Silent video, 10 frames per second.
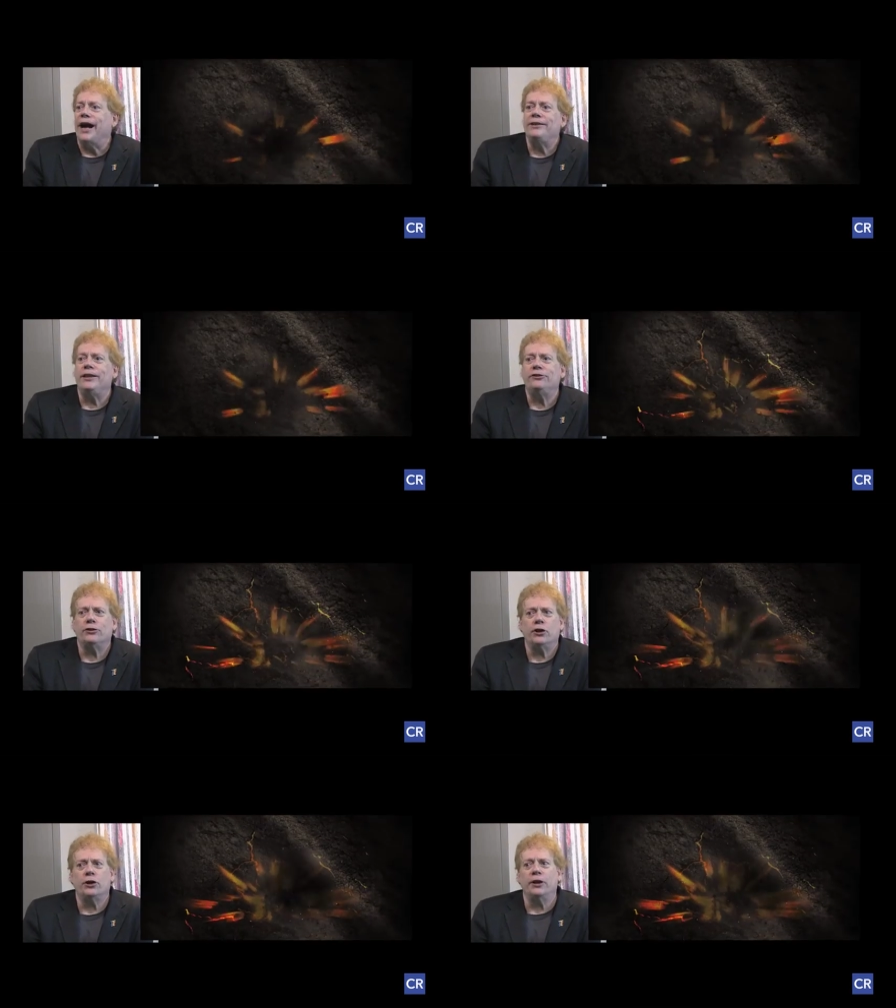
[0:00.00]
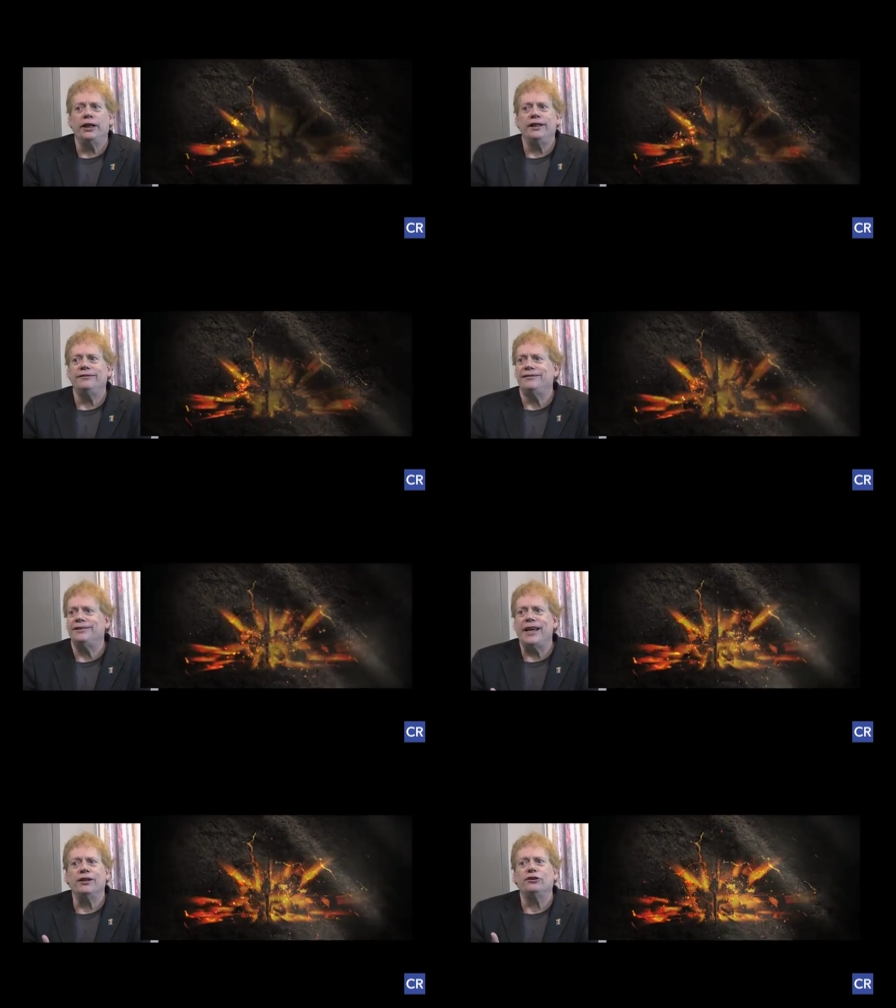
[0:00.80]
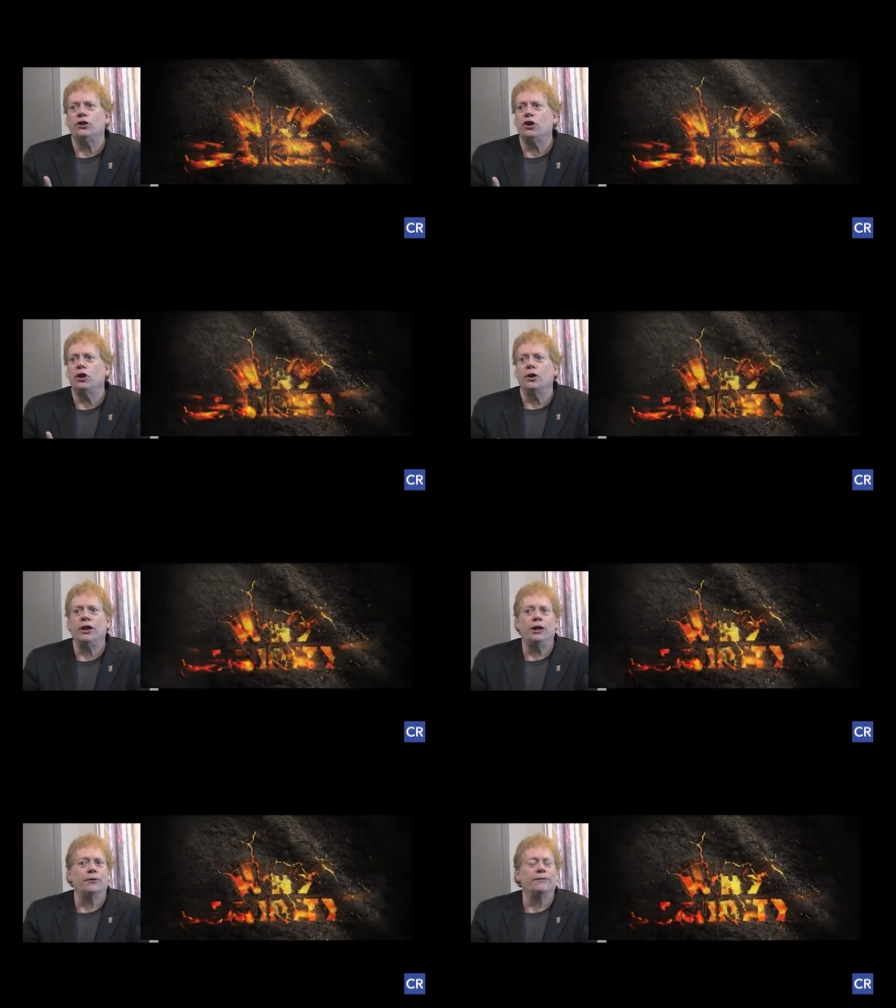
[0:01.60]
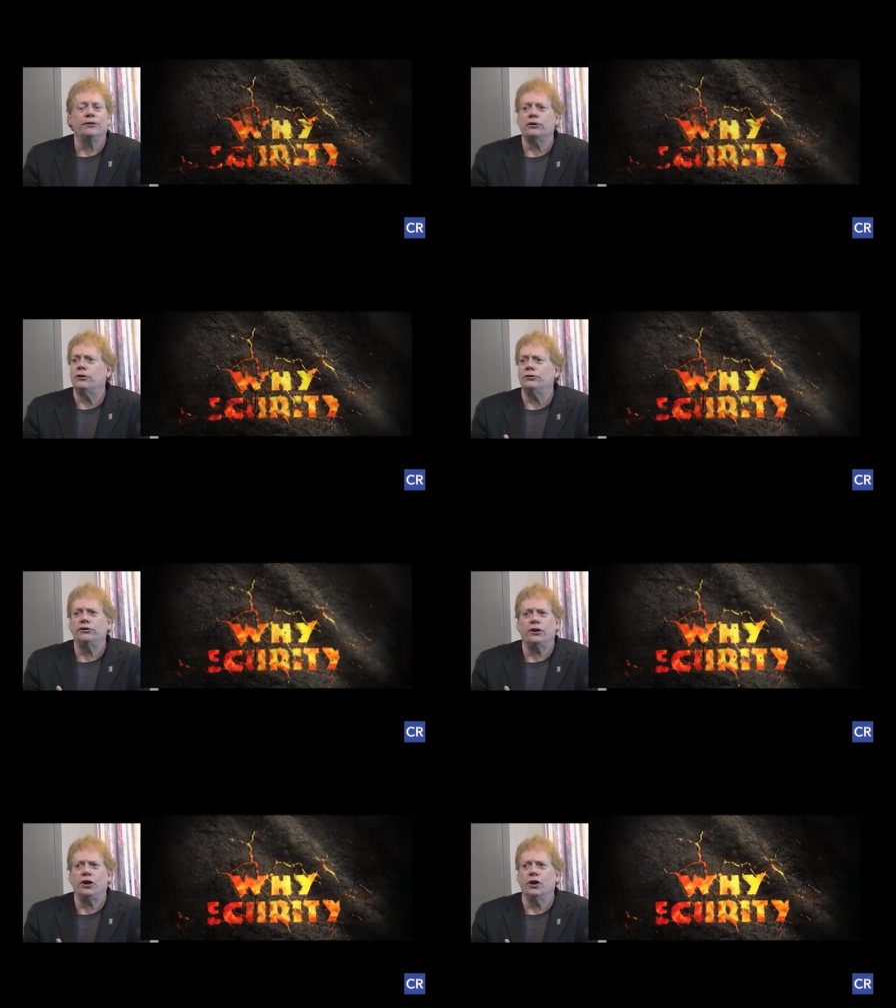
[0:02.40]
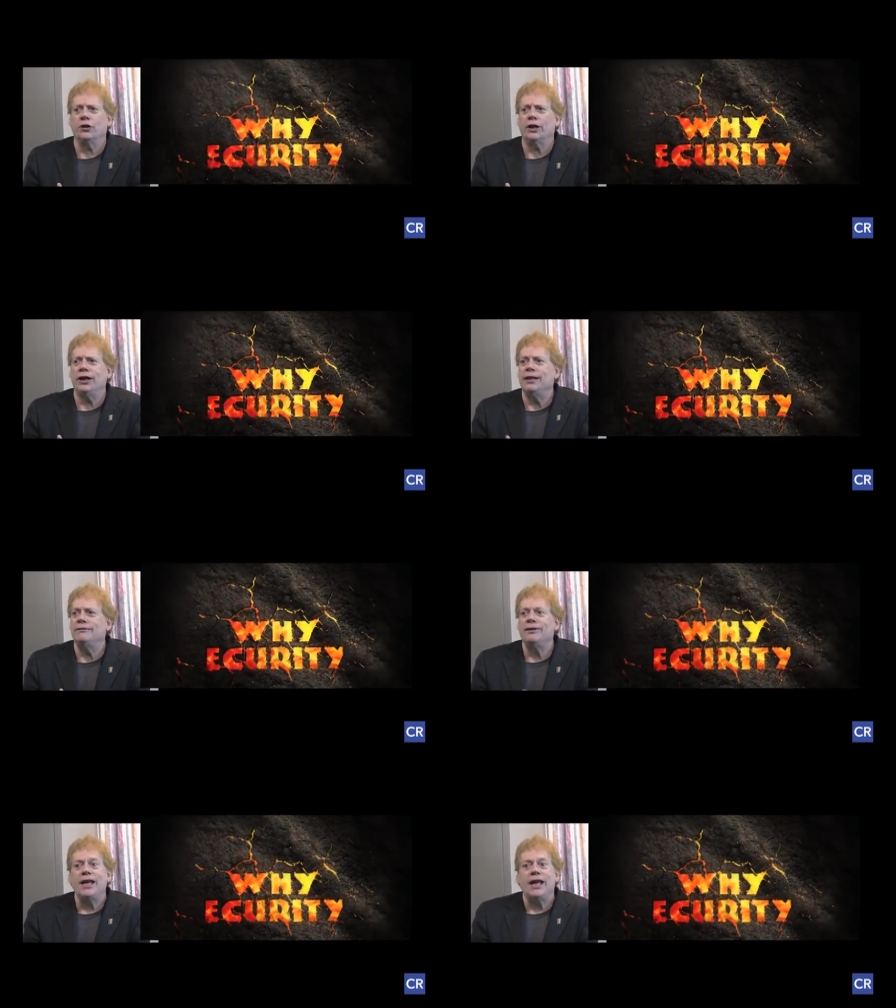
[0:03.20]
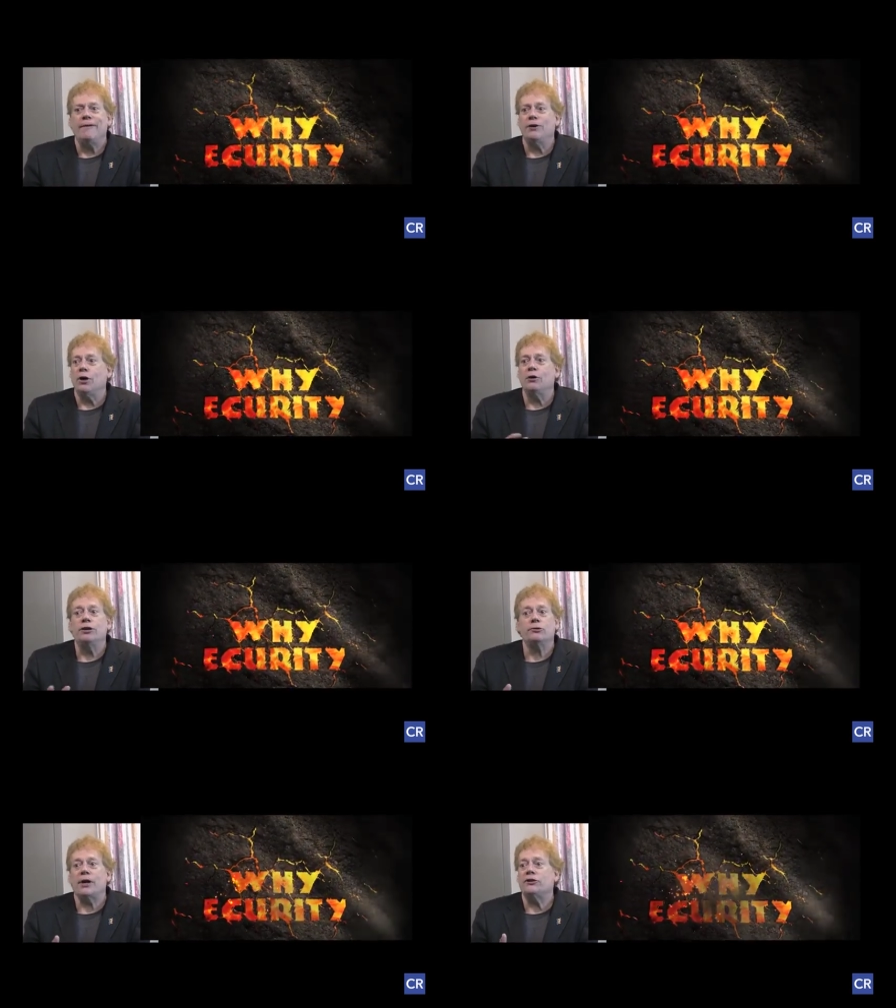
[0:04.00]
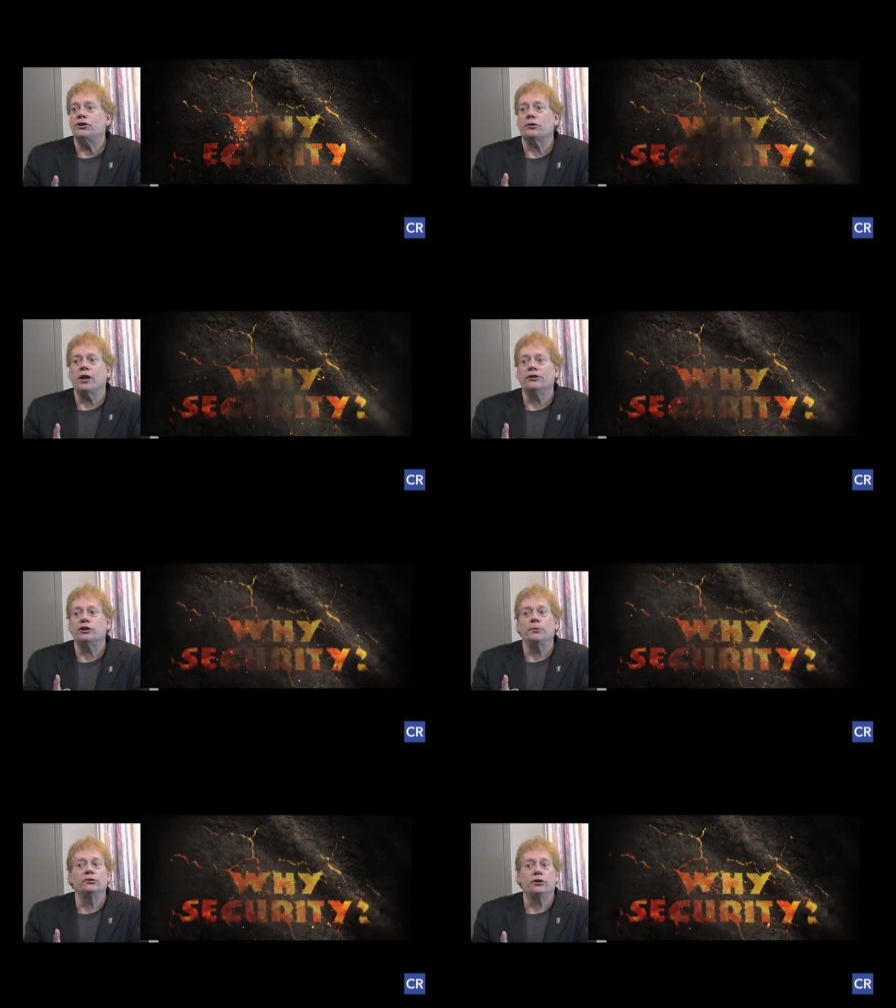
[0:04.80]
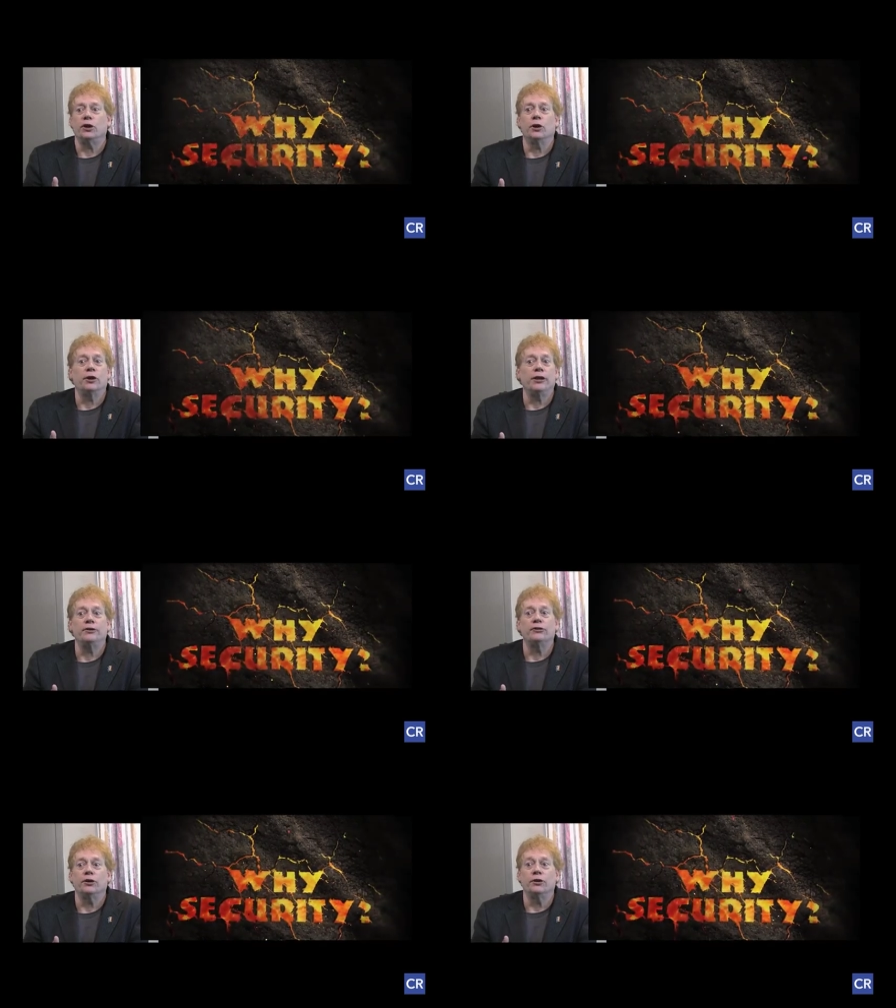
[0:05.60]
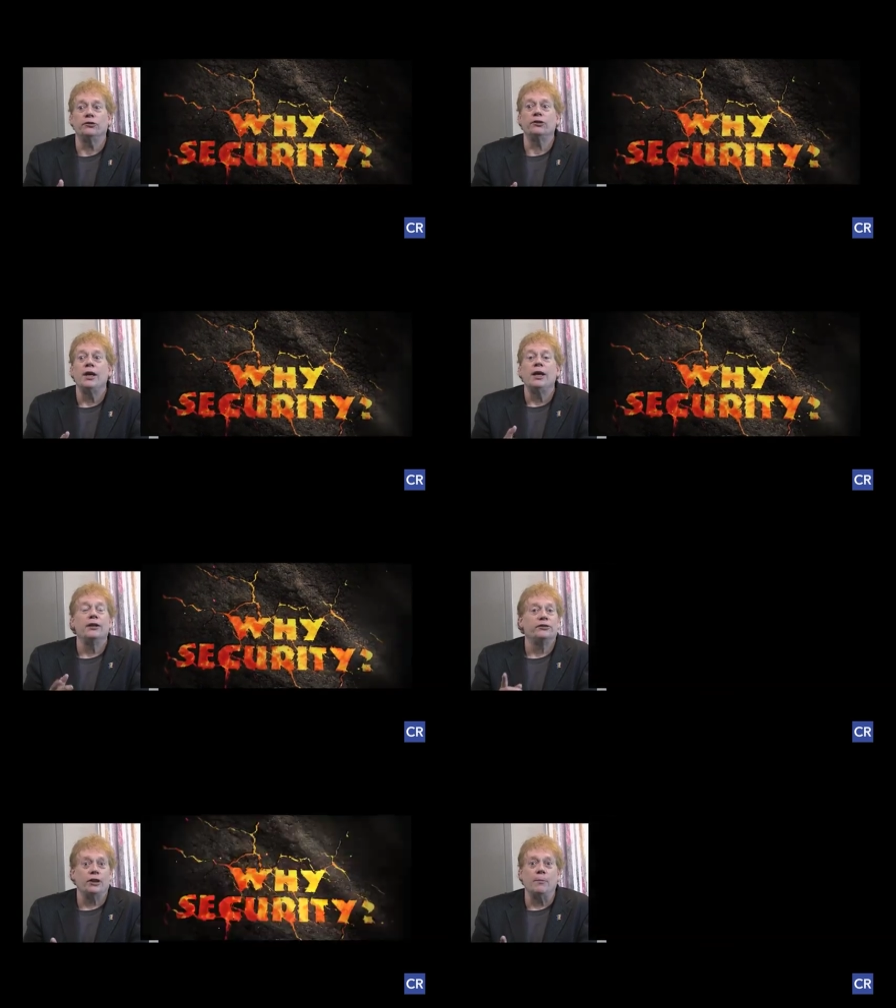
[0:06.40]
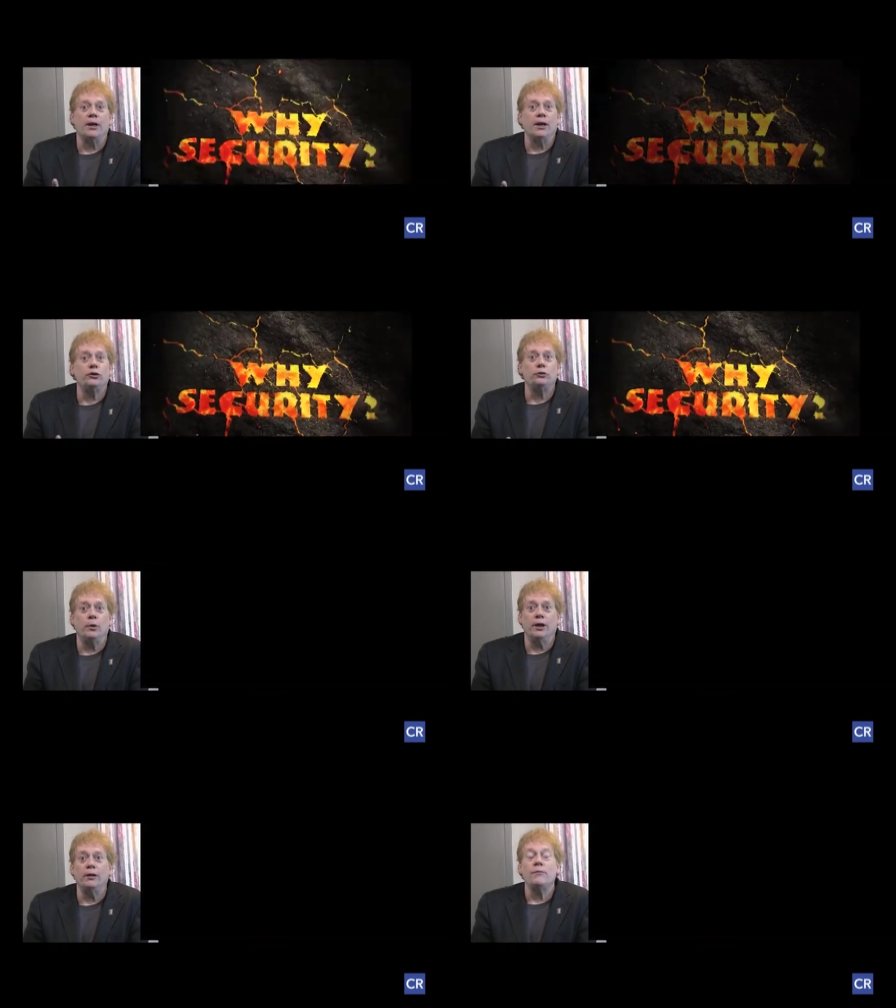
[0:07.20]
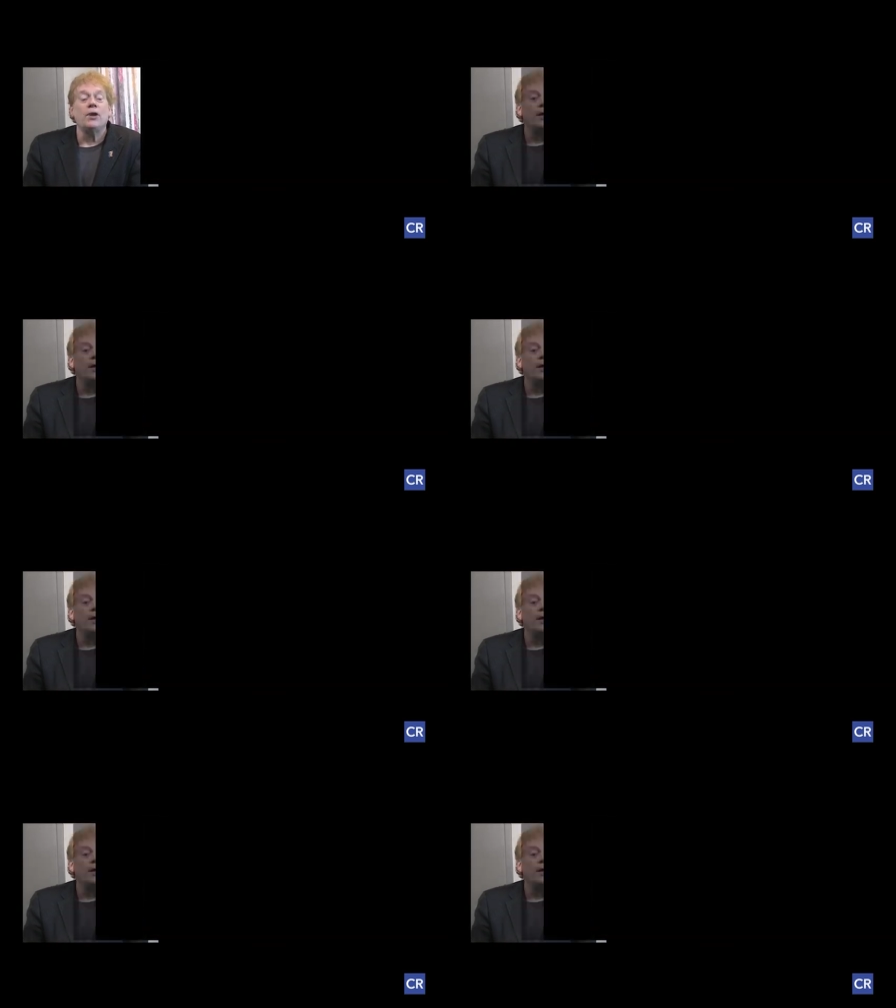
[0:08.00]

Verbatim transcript: IT security, data security, or physical security, if you don't address your customer security concerns, someone else will.